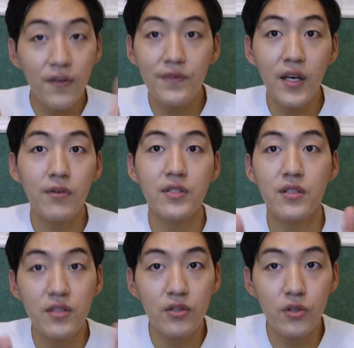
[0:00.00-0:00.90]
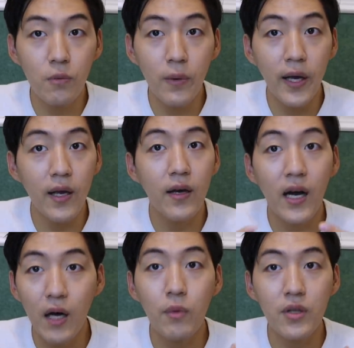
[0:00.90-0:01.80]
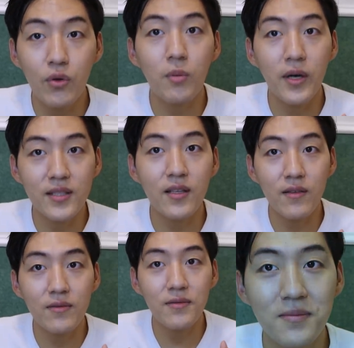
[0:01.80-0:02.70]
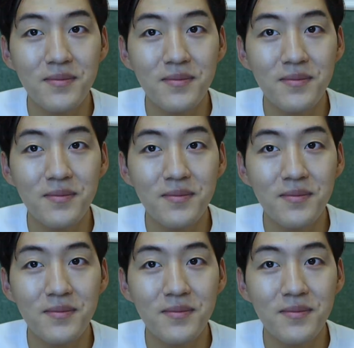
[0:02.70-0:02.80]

If there is such a way, I want to know myself.